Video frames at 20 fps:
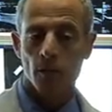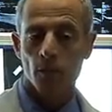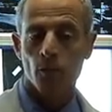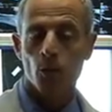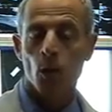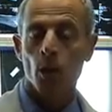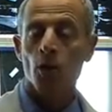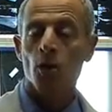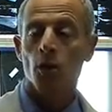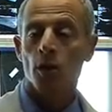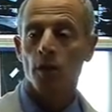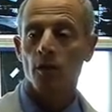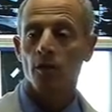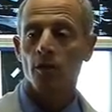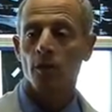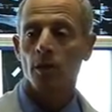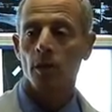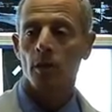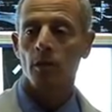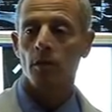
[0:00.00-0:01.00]
fortune
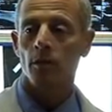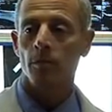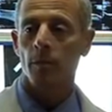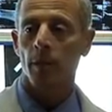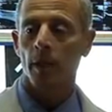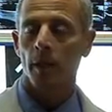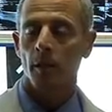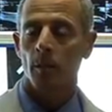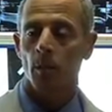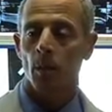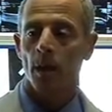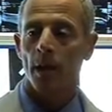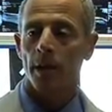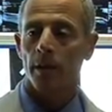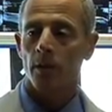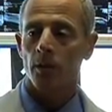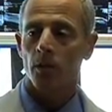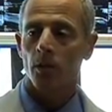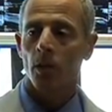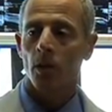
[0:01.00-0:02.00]
of being in
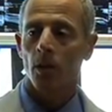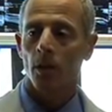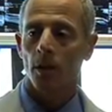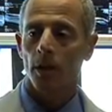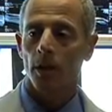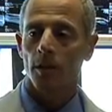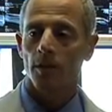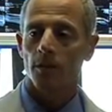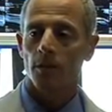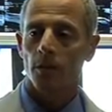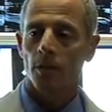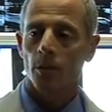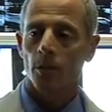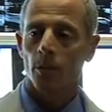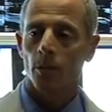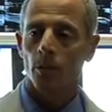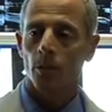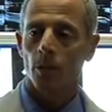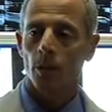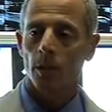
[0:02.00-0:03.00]
practice long enough
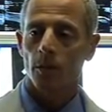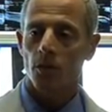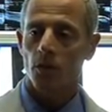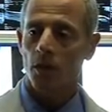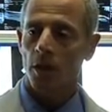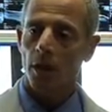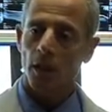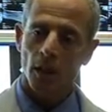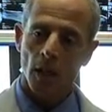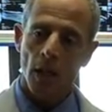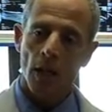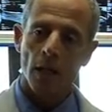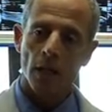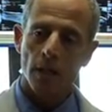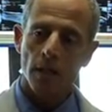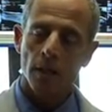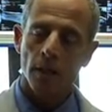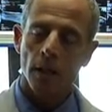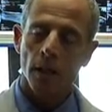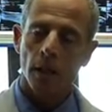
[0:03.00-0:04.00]
to have seen a lot,
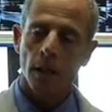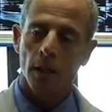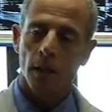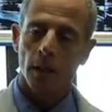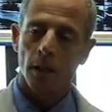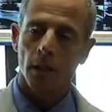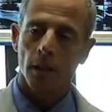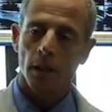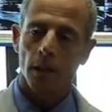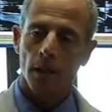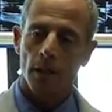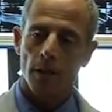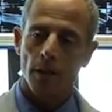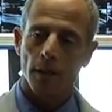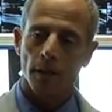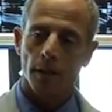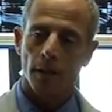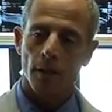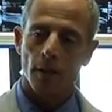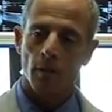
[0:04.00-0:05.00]
and I
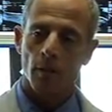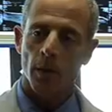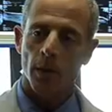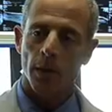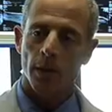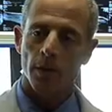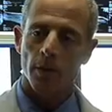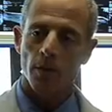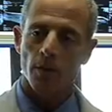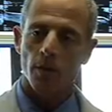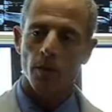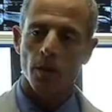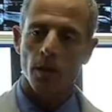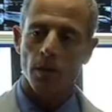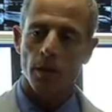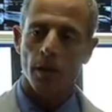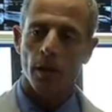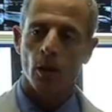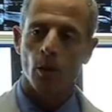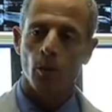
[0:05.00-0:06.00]
think the experience does
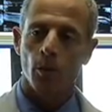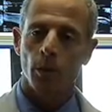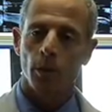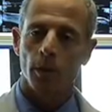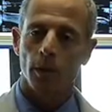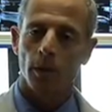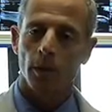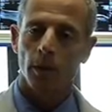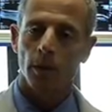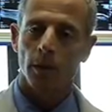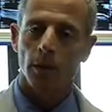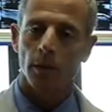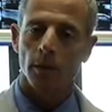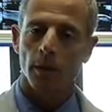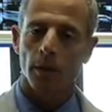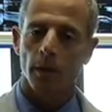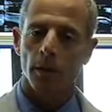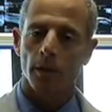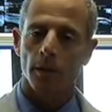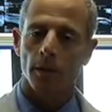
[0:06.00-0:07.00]
help
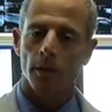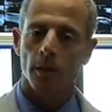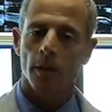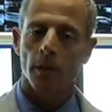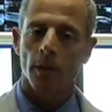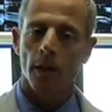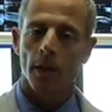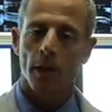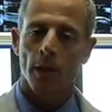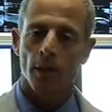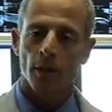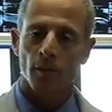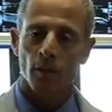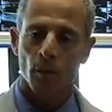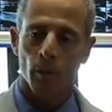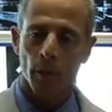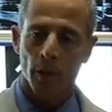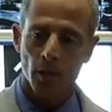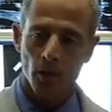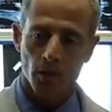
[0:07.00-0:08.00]
in caring for
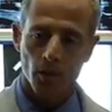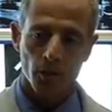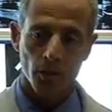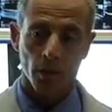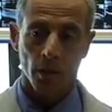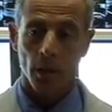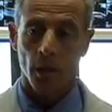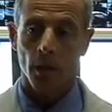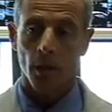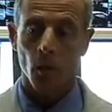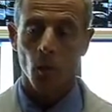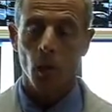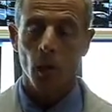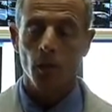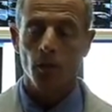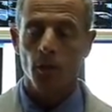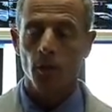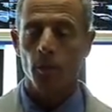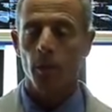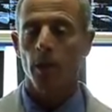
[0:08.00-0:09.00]
patients and caring well
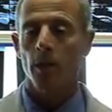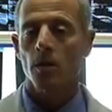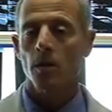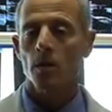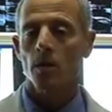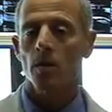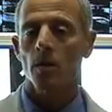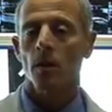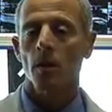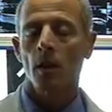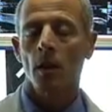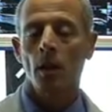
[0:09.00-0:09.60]
for patients,